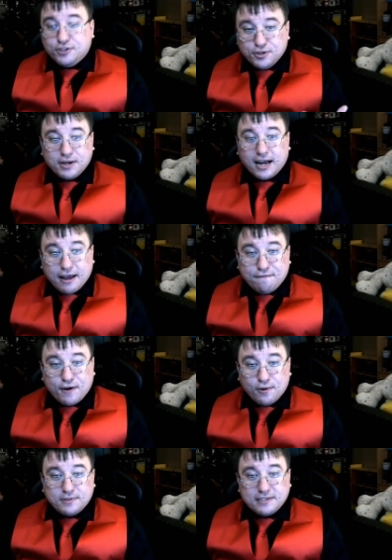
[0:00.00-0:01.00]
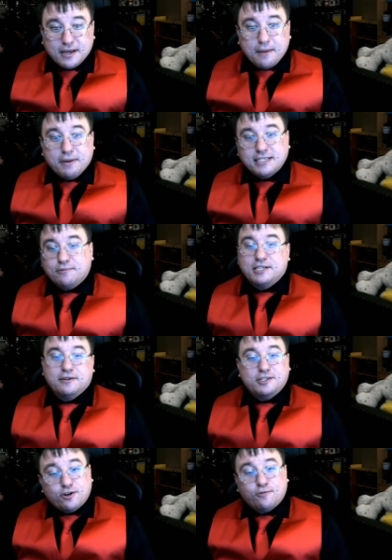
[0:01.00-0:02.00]
Do you not have phones? Because that
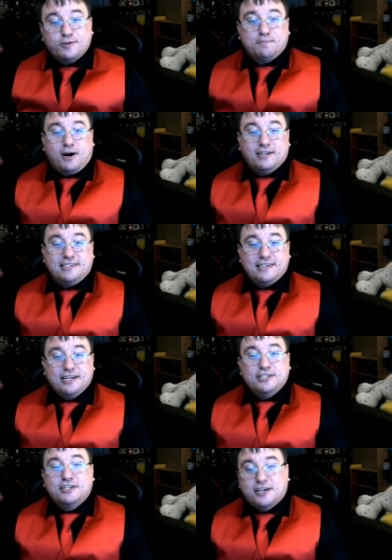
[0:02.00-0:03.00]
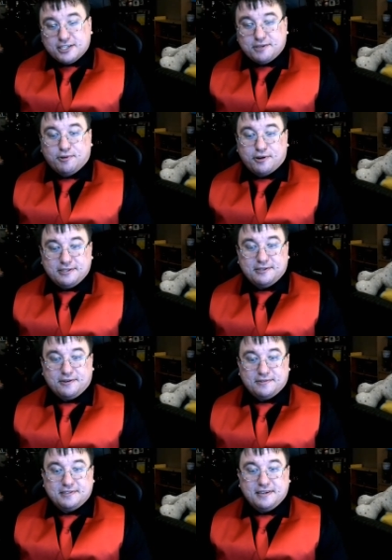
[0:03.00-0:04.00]
was an absurd response to customer
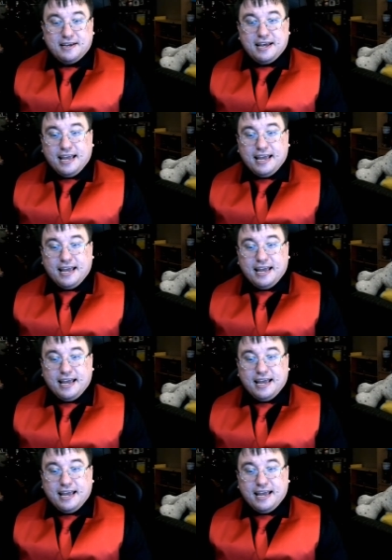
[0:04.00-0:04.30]
concerns.